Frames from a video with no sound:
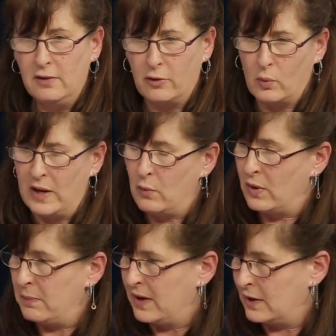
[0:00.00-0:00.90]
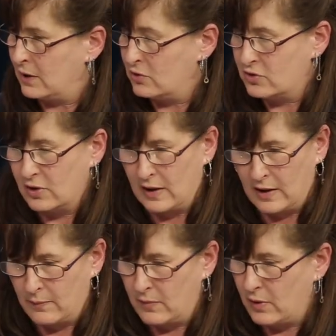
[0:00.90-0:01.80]
the way we manage,
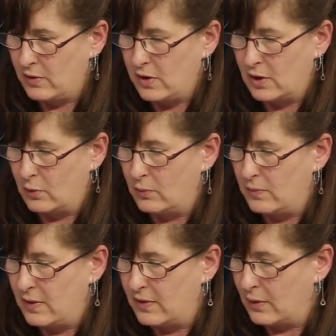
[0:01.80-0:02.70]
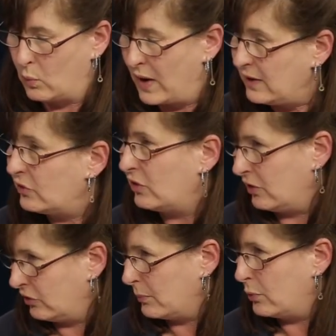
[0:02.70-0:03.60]
um, you know, uh, waste
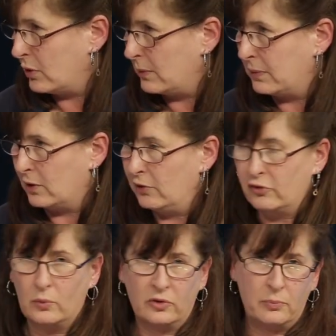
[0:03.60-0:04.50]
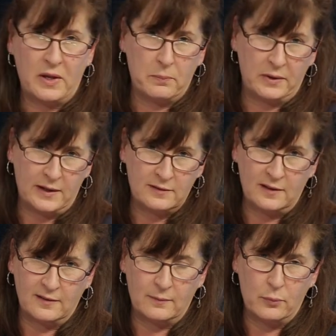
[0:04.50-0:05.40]
is important, but also what's being
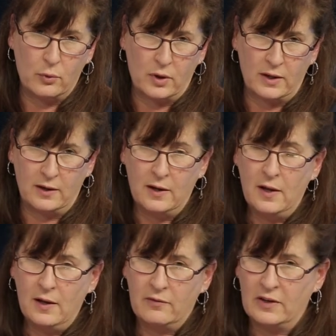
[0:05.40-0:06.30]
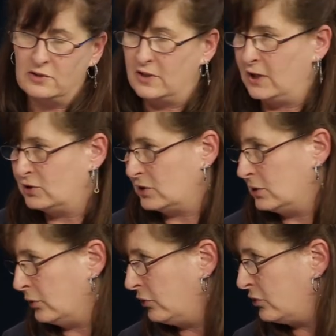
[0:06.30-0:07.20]
planted is important. Vegetation
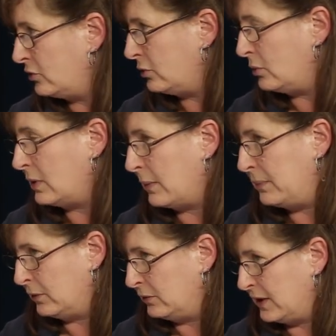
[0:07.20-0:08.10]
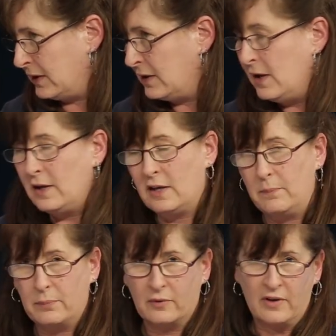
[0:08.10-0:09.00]
close to a building
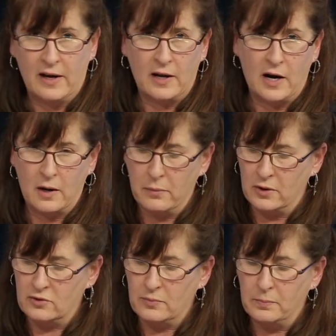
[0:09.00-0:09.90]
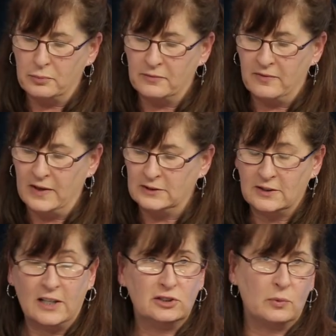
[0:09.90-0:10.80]
can provide harborage.
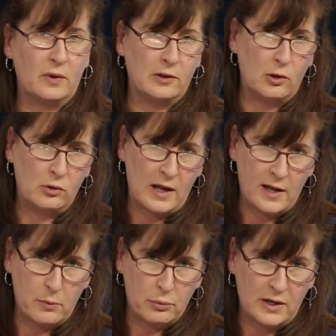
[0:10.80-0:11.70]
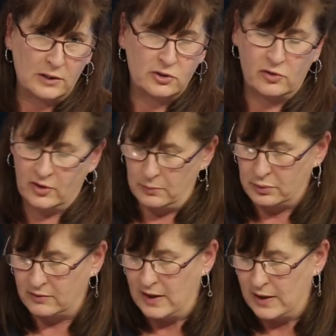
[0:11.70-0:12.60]
vegetation with low-lying branches can
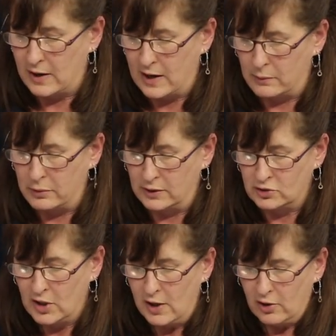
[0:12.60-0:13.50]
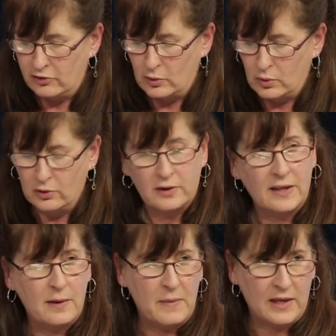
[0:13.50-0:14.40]
provide harborage. So we're
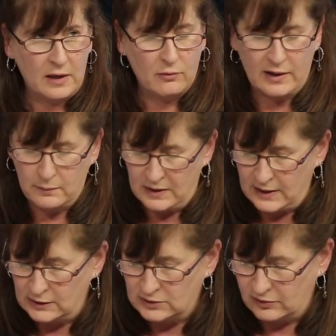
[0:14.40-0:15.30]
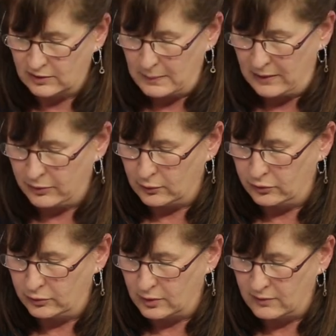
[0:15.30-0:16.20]
looking at making recommendations about
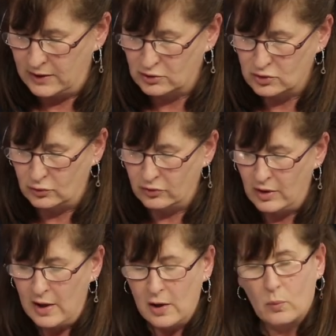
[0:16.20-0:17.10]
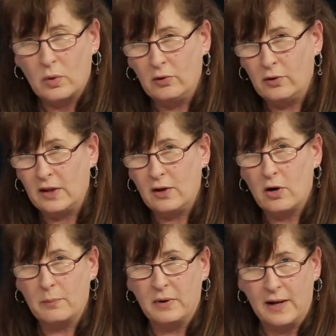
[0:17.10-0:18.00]
those sort of issues. We're looking
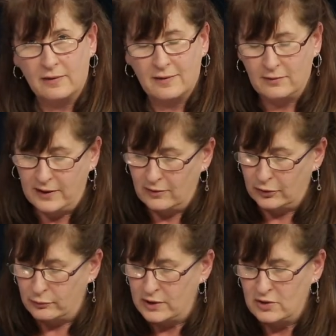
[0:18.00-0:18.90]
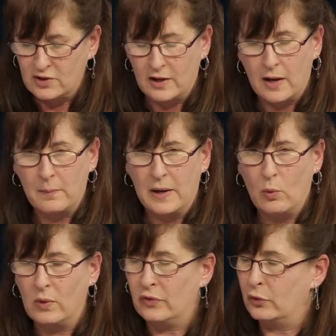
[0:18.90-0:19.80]
comprehensively as a region
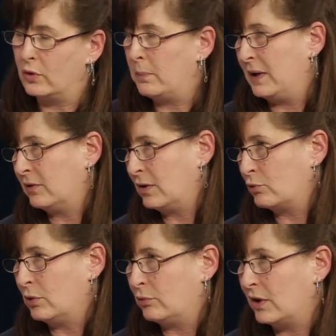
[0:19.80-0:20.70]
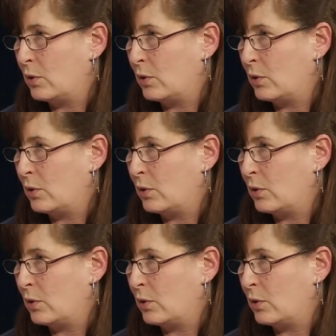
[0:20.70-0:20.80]
about what sort of pest control